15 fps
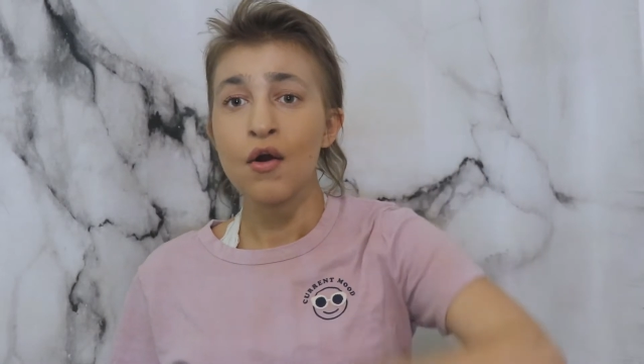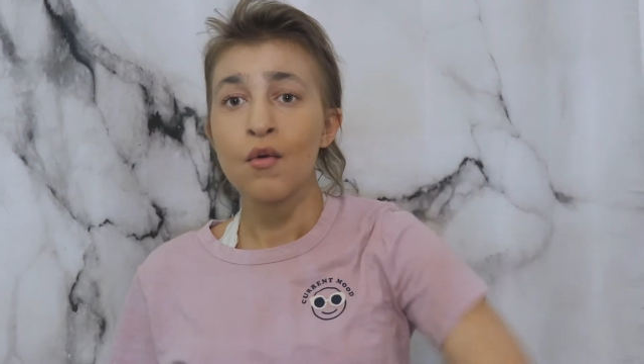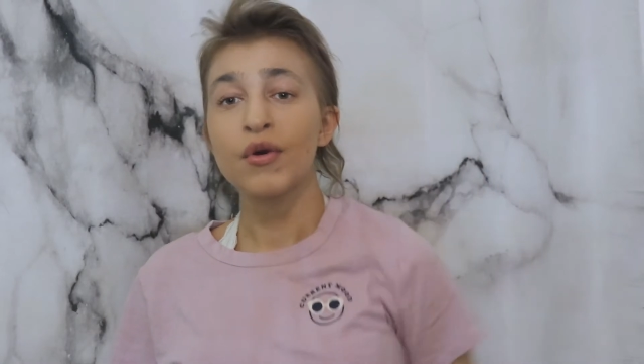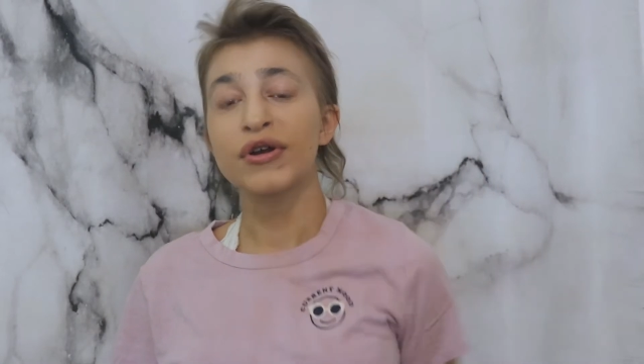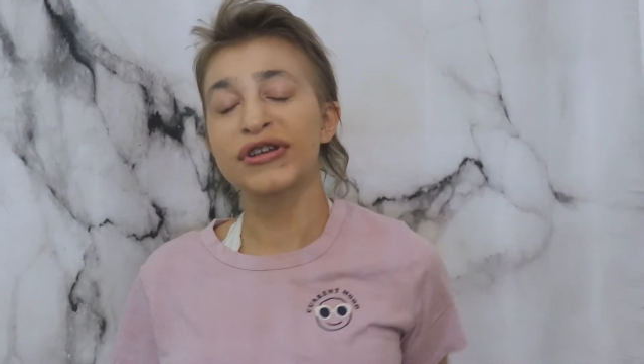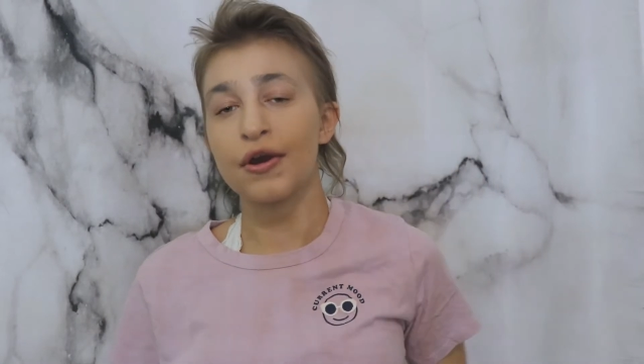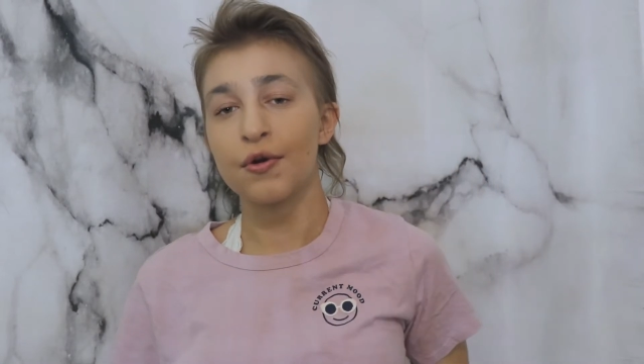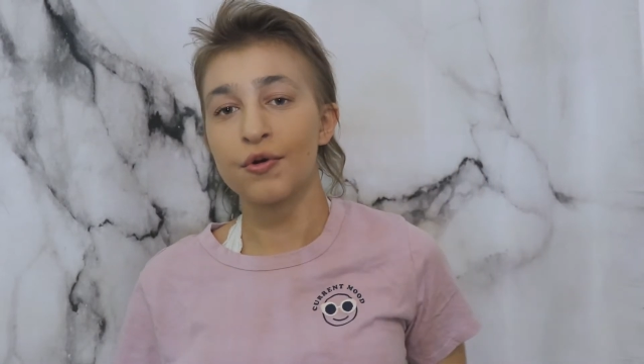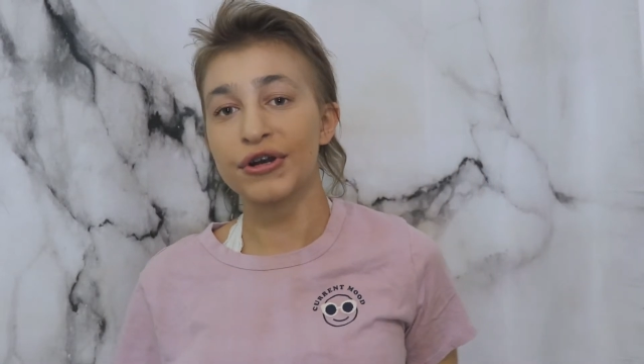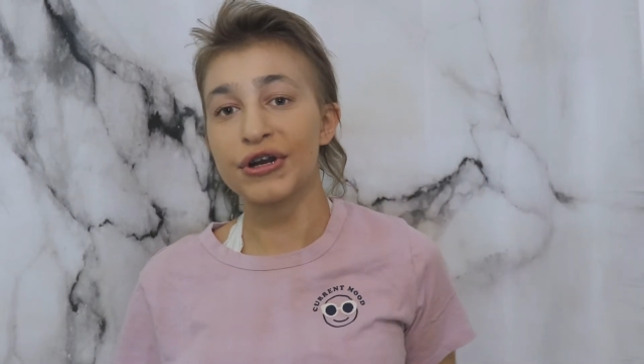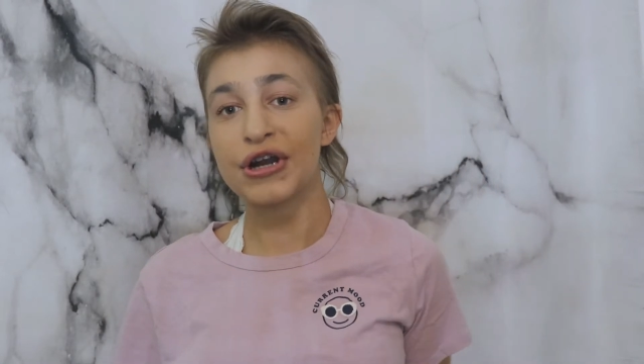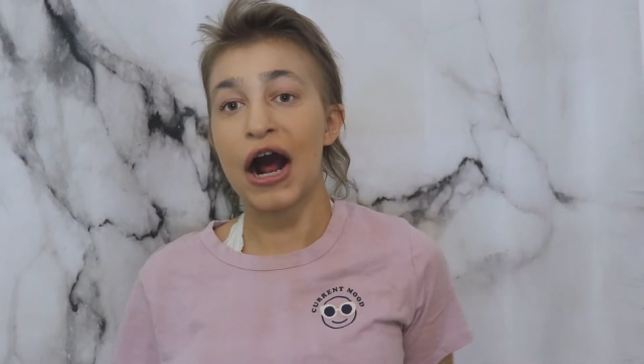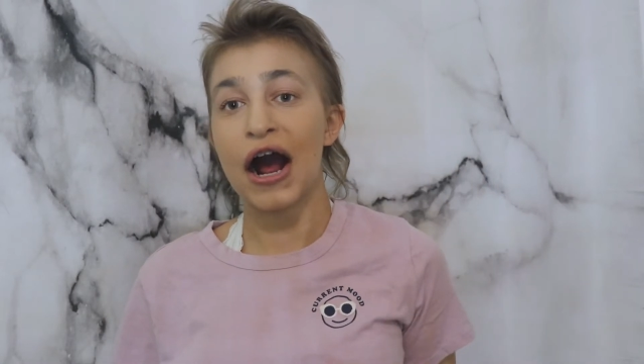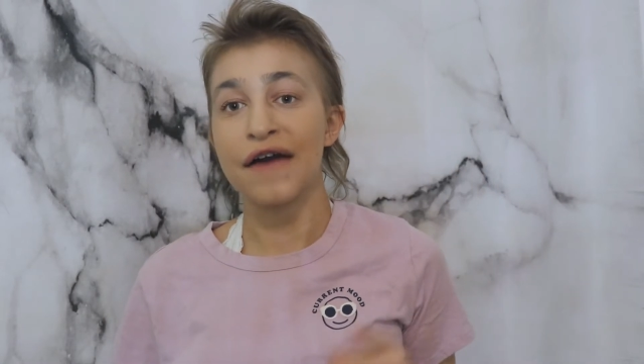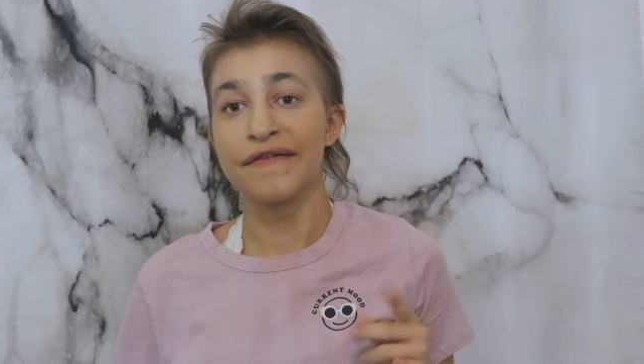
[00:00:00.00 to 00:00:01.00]
which I
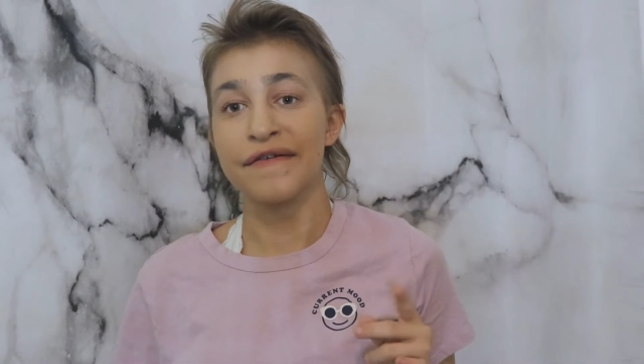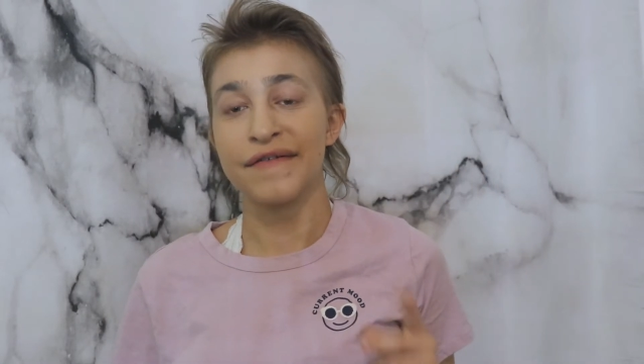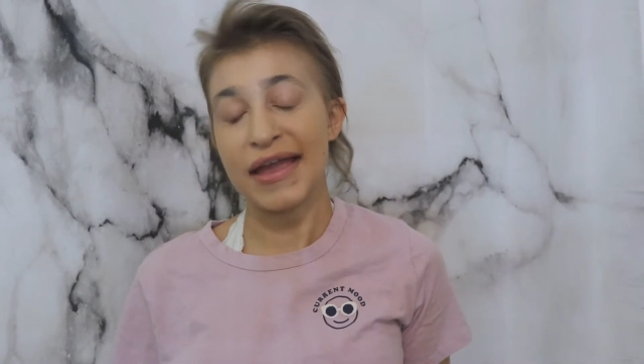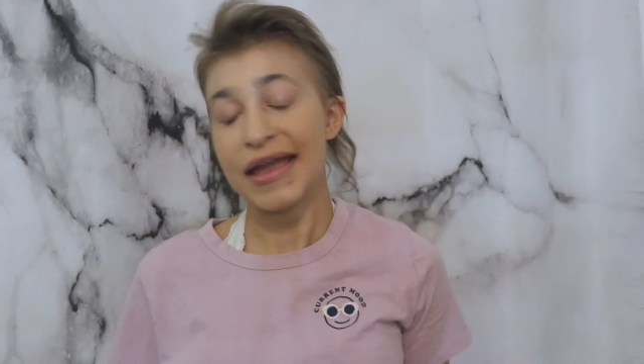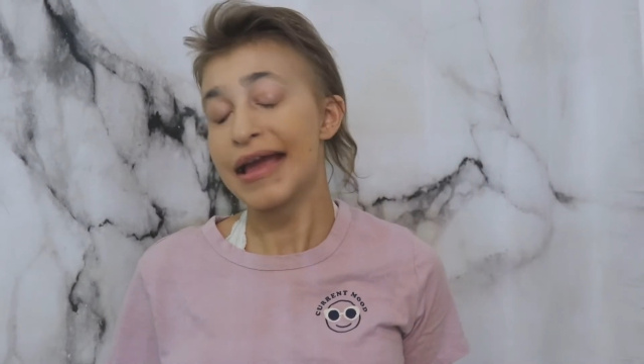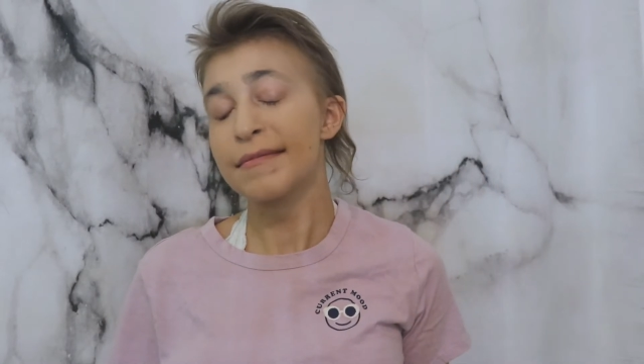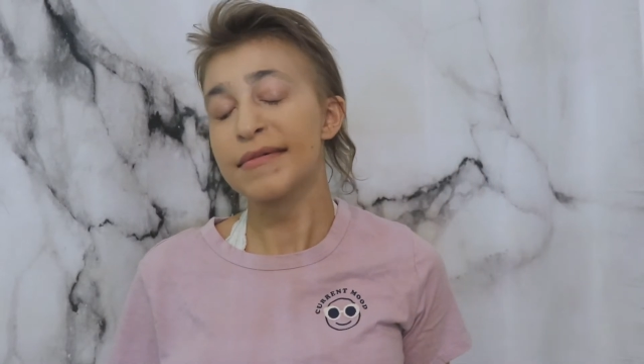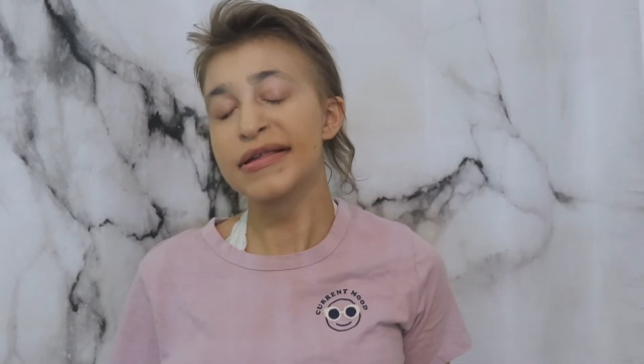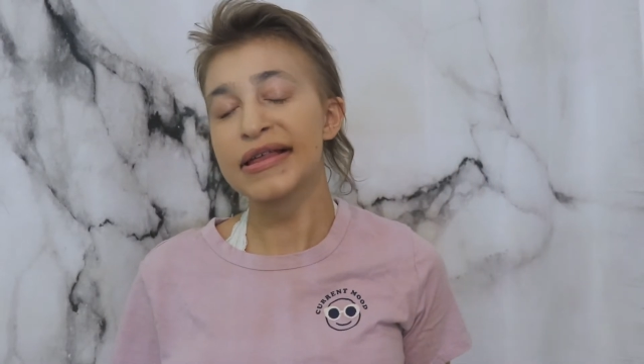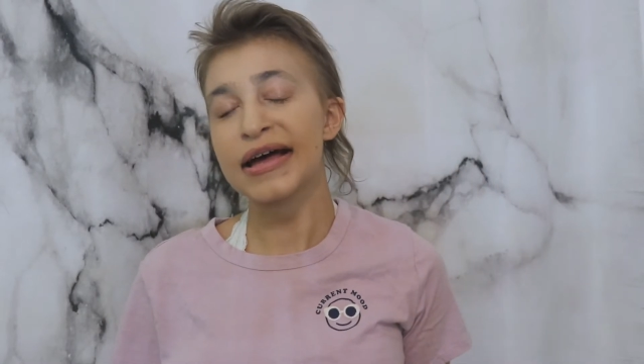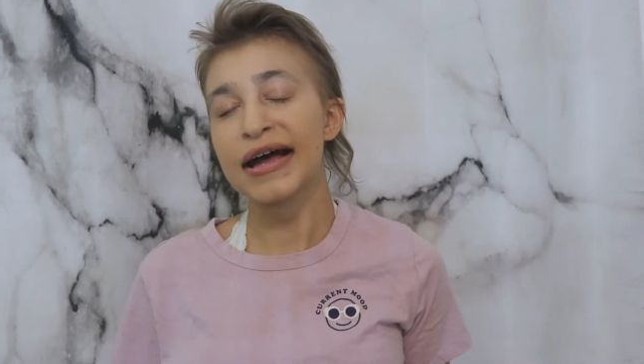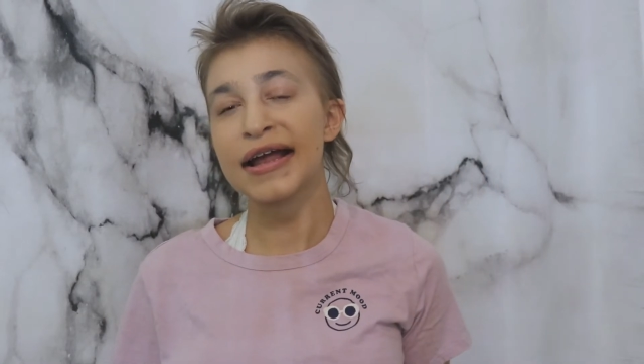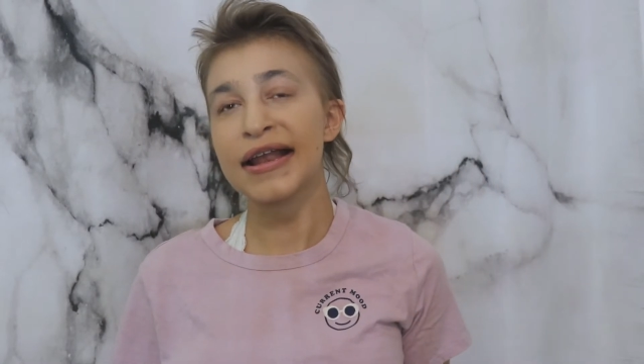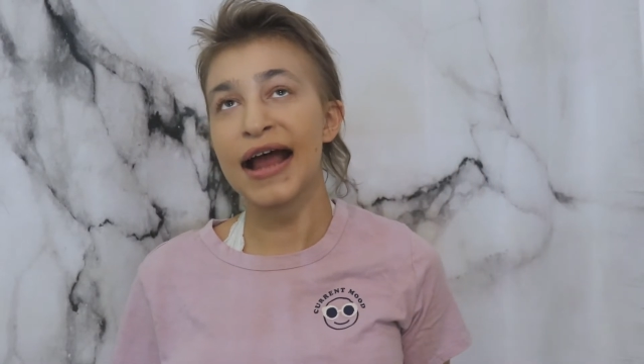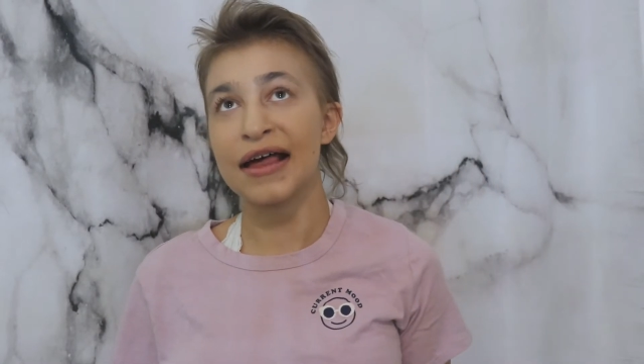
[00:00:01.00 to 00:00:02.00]
ordered off of Amazon,